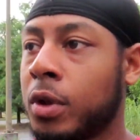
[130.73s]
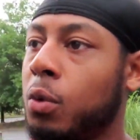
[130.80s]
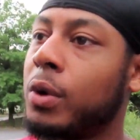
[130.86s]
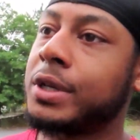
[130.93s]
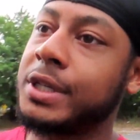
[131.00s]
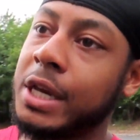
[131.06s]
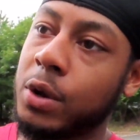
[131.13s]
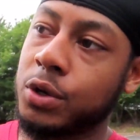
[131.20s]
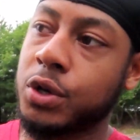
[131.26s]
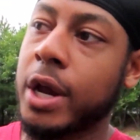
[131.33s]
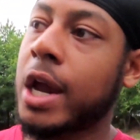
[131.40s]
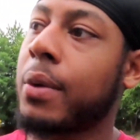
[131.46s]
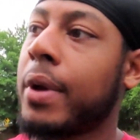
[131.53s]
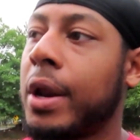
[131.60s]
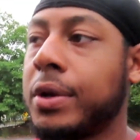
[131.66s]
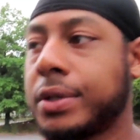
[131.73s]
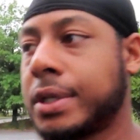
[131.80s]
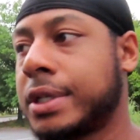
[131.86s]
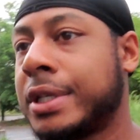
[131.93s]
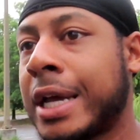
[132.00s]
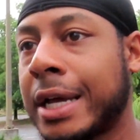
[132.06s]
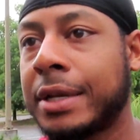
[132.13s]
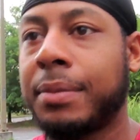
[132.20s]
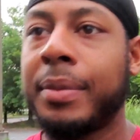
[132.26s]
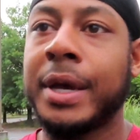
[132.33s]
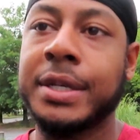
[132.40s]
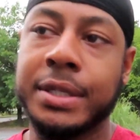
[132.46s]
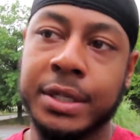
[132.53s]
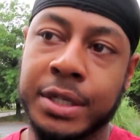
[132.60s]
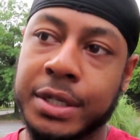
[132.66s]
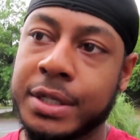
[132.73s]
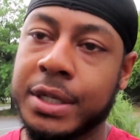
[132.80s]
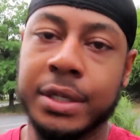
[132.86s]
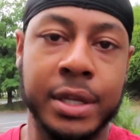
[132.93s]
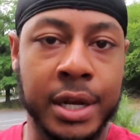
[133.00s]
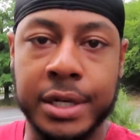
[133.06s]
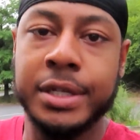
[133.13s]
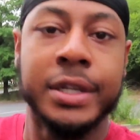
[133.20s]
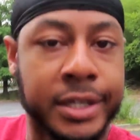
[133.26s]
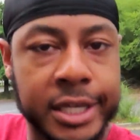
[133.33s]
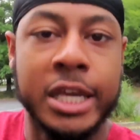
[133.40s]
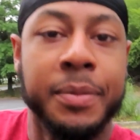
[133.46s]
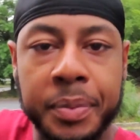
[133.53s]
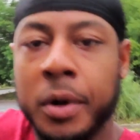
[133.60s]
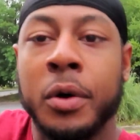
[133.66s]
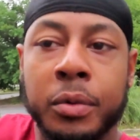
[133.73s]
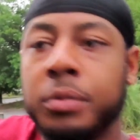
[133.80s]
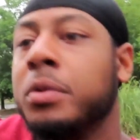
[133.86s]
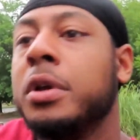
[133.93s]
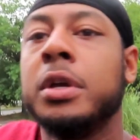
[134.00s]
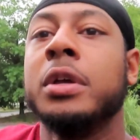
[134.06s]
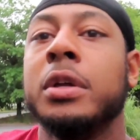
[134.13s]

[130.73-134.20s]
Once again, with drag radials, it's not the best to just sit there and just keep on